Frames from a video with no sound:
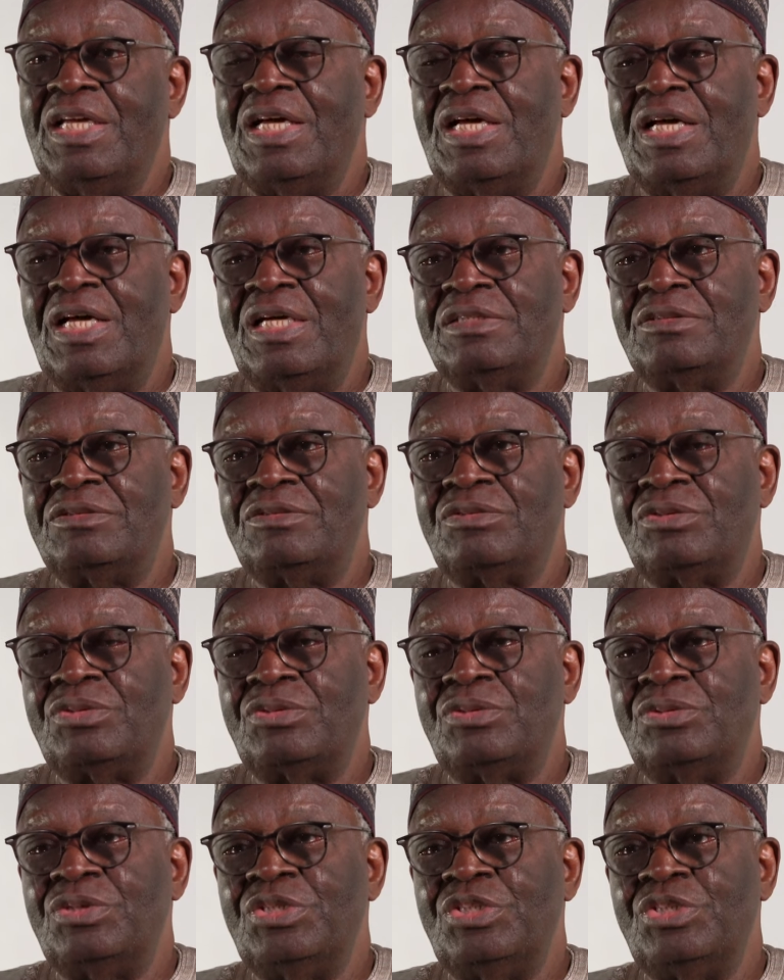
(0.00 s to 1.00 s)
um,
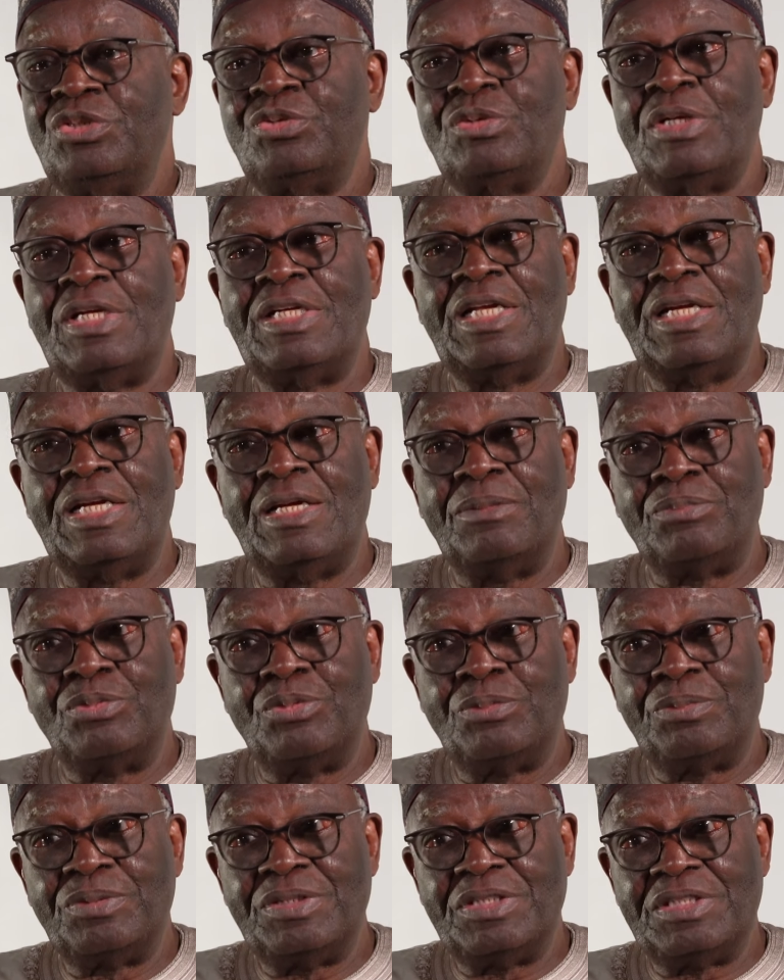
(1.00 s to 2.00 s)
to issue at an
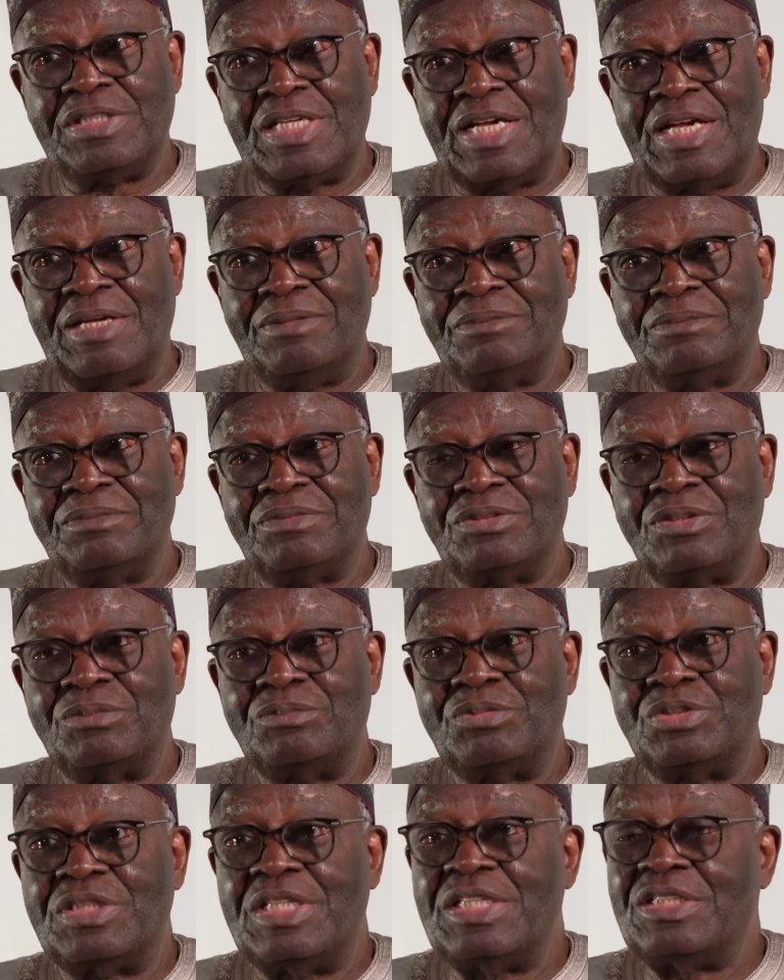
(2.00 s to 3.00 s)
appropriate time
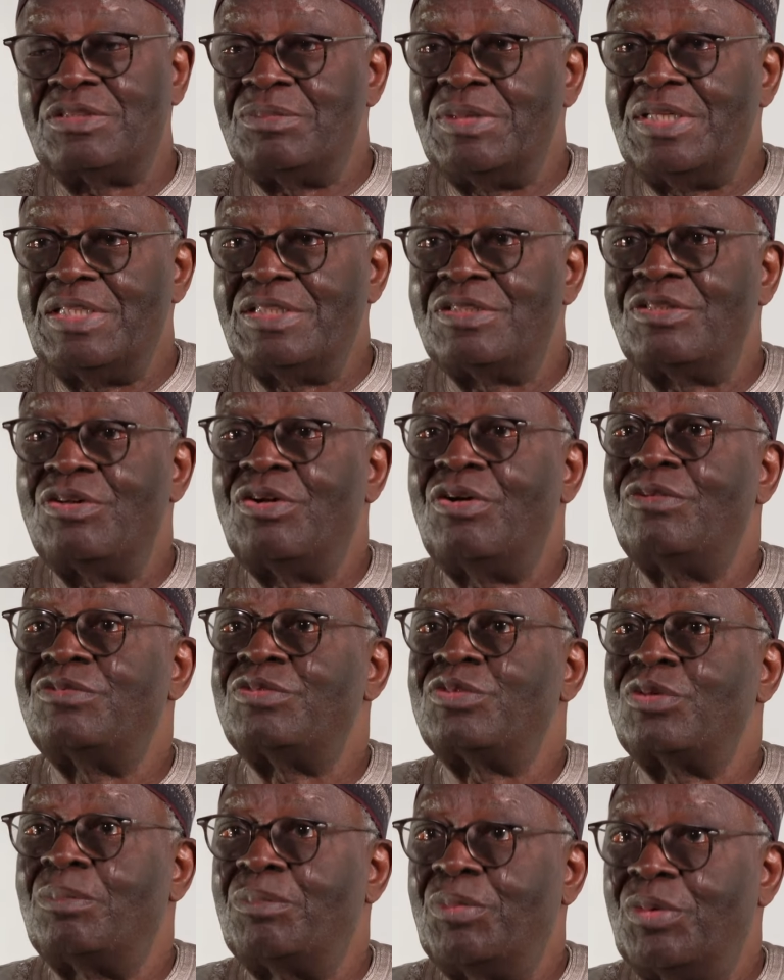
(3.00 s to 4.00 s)
some statement
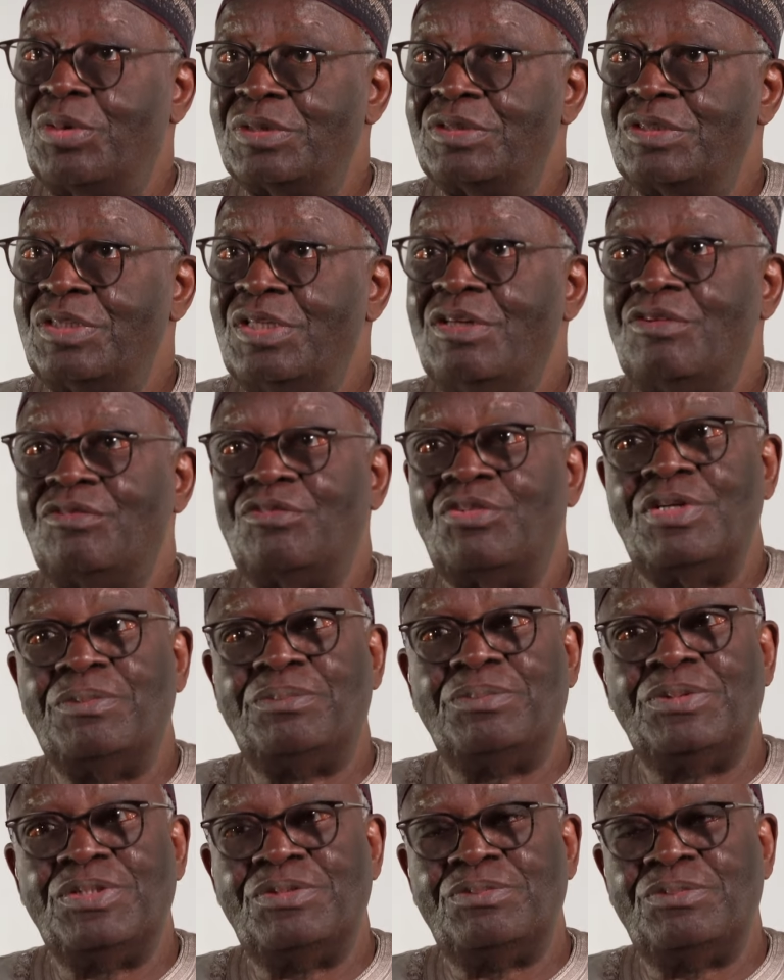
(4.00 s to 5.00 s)
of support for a,
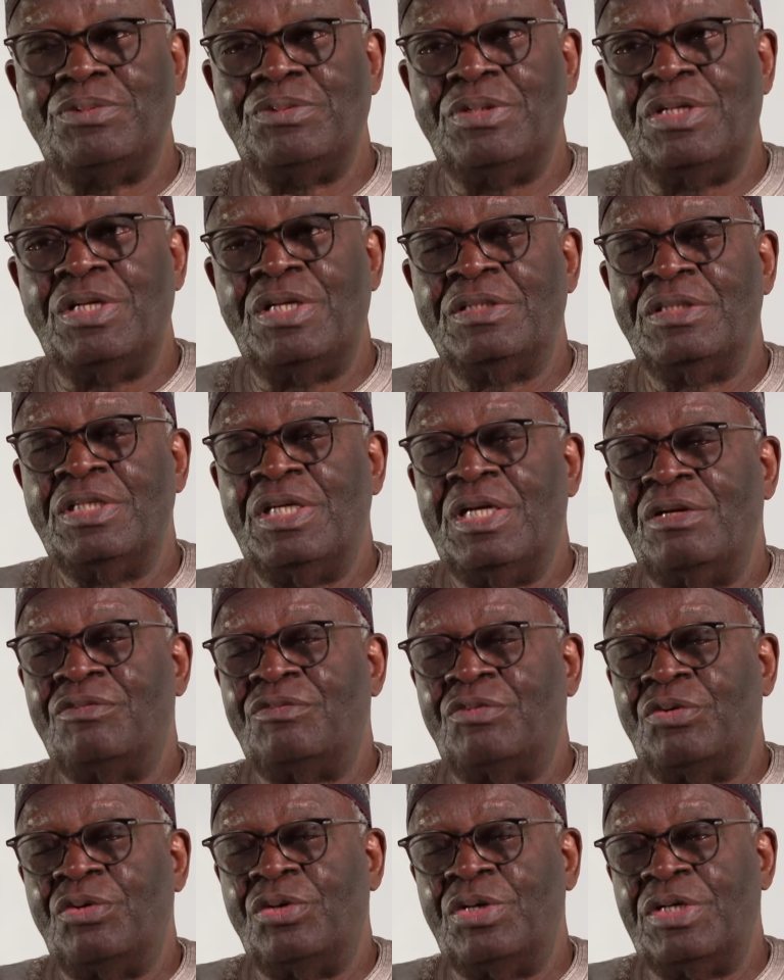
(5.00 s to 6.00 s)
uh,
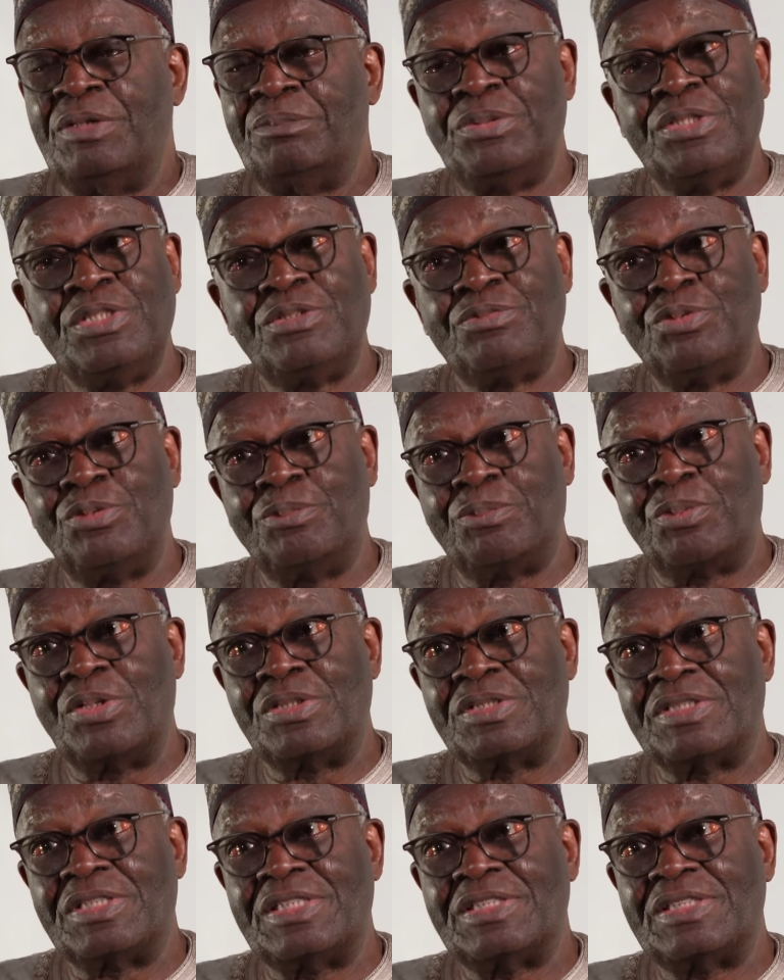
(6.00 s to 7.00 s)
for a peaceful
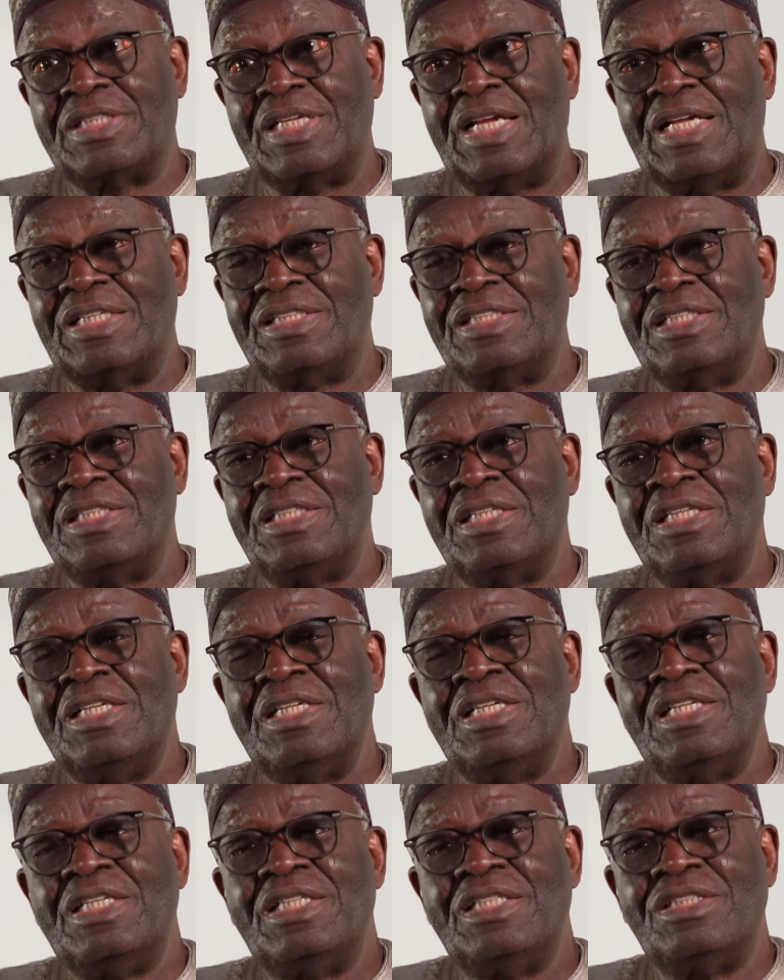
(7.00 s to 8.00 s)
process. And I think
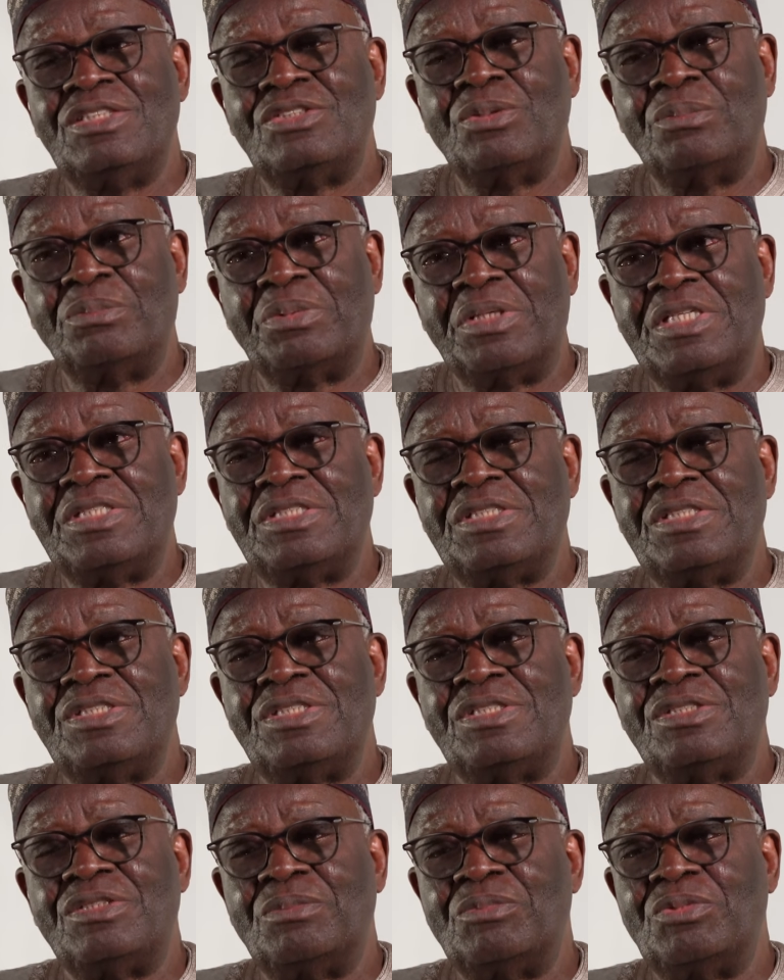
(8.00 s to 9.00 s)
in some
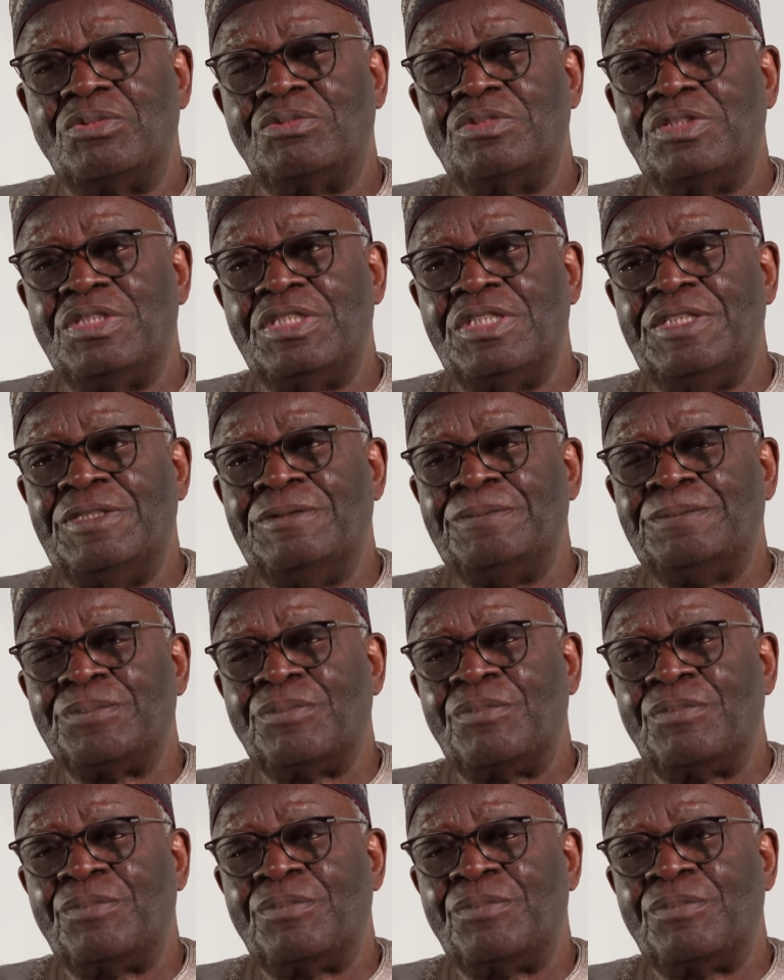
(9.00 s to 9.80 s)
cases, some of the